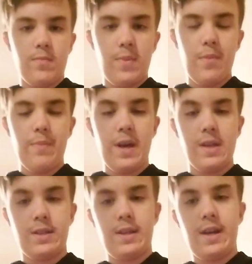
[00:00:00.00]
my
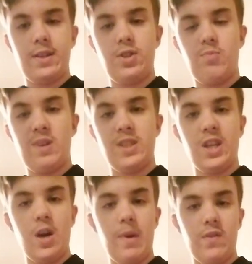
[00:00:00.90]
best not to mess
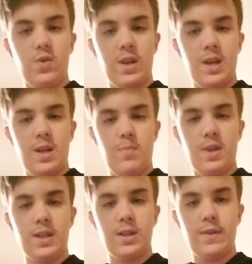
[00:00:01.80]
it up ever again
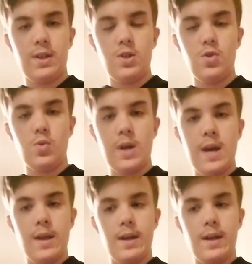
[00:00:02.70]
because if I do,